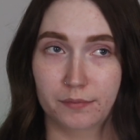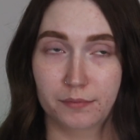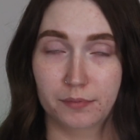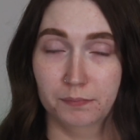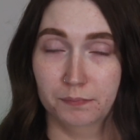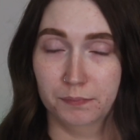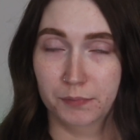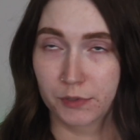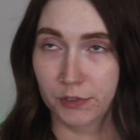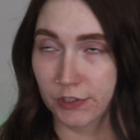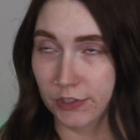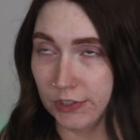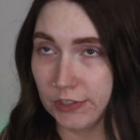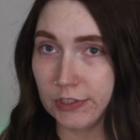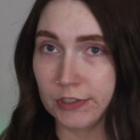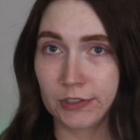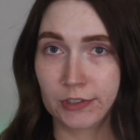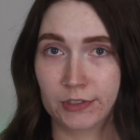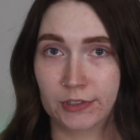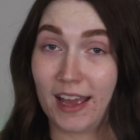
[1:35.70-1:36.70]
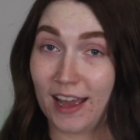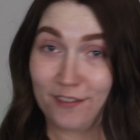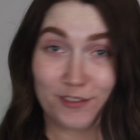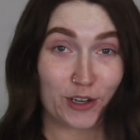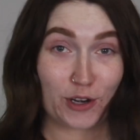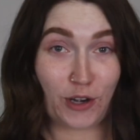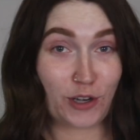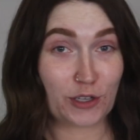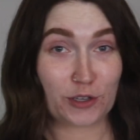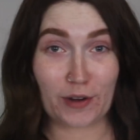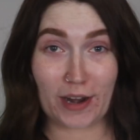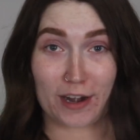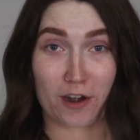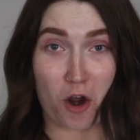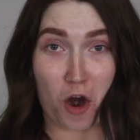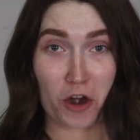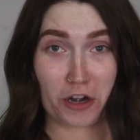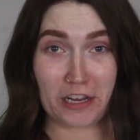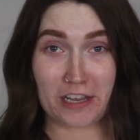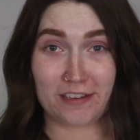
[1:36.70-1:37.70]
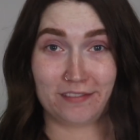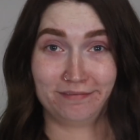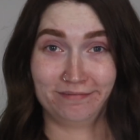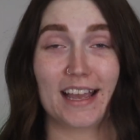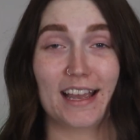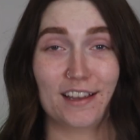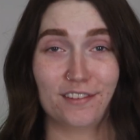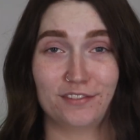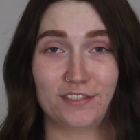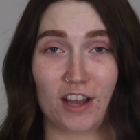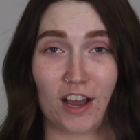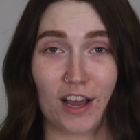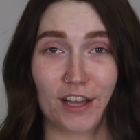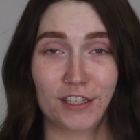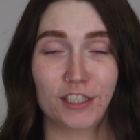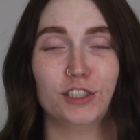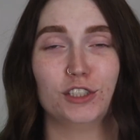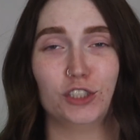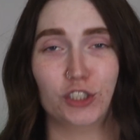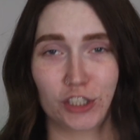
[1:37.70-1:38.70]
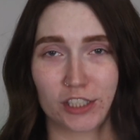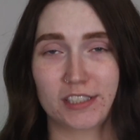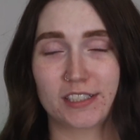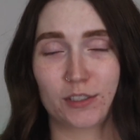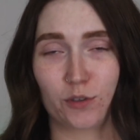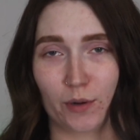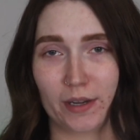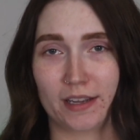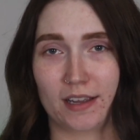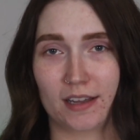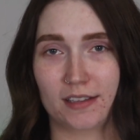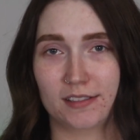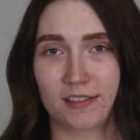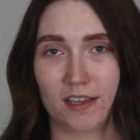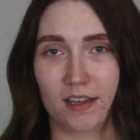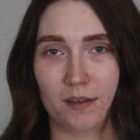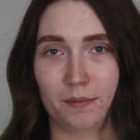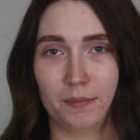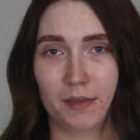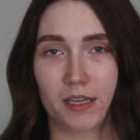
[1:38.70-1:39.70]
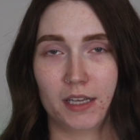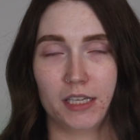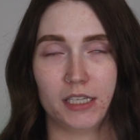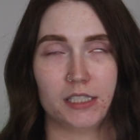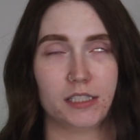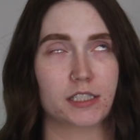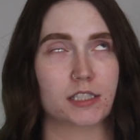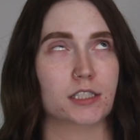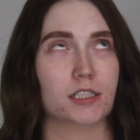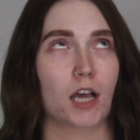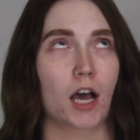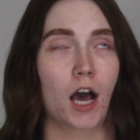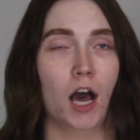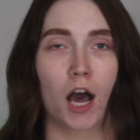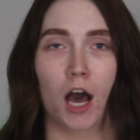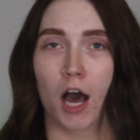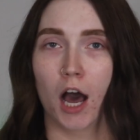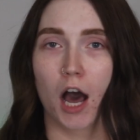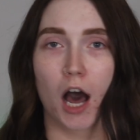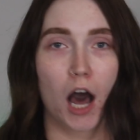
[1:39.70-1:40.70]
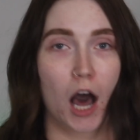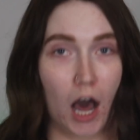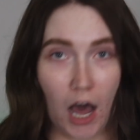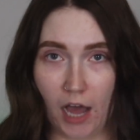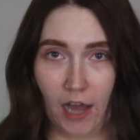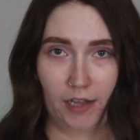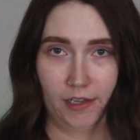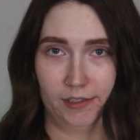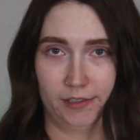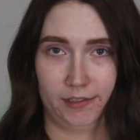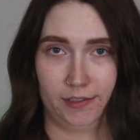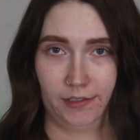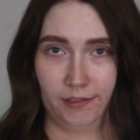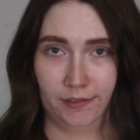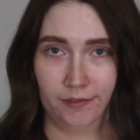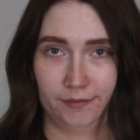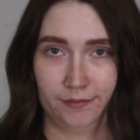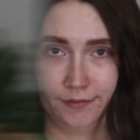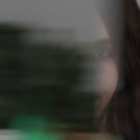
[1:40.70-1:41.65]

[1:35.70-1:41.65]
Bzz. Have you heard of Grant Hardin? If not, just a quick heads up, he sucks.